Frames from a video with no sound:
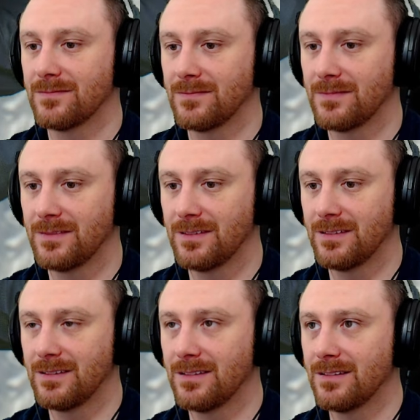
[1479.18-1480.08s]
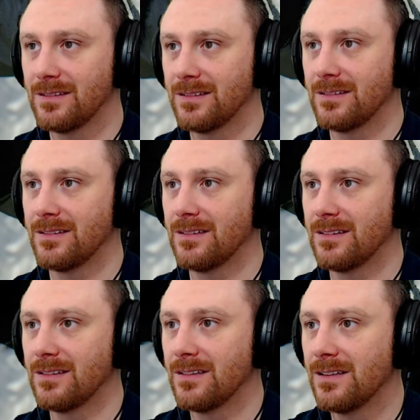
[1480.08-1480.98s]

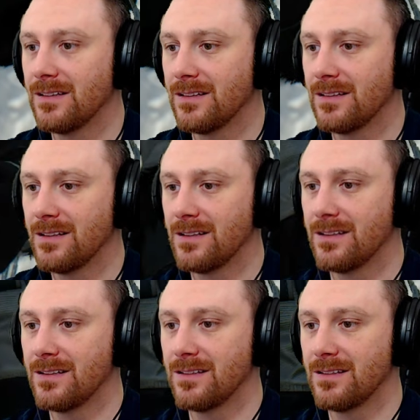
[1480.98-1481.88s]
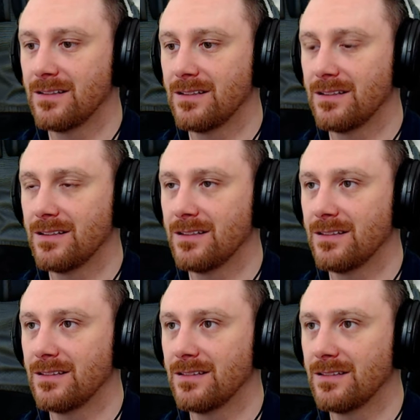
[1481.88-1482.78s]

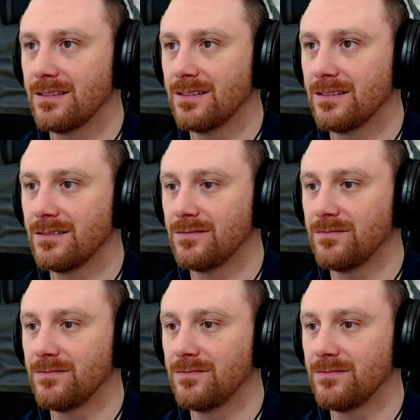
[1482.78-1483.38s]
(silent)